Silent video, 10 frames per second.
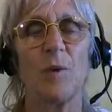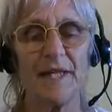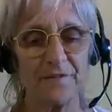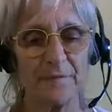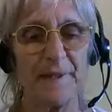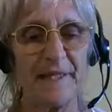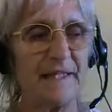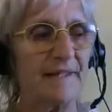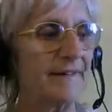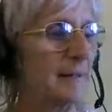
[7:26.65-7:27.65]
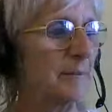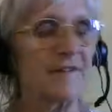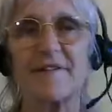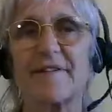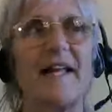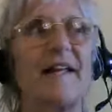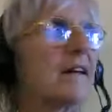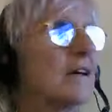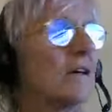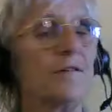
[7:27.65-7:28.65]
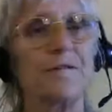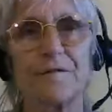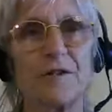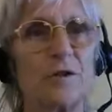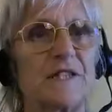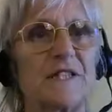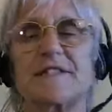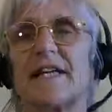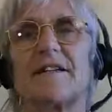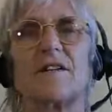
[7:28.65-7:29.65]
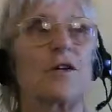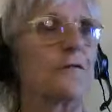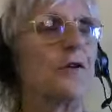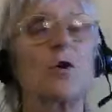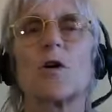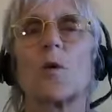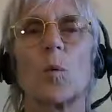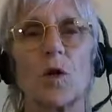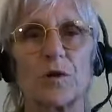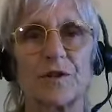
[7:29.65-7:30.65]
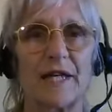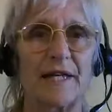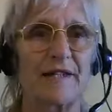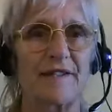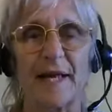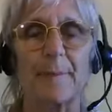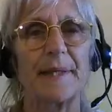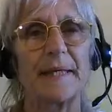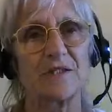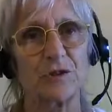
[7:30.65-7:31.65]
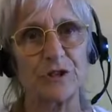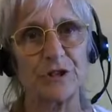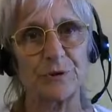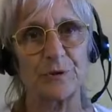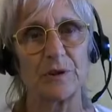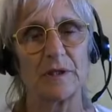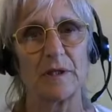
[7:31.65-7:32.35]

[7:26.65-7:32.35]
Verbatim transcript: When there's me, it seems the center of you're the center of your world and it's happening to you.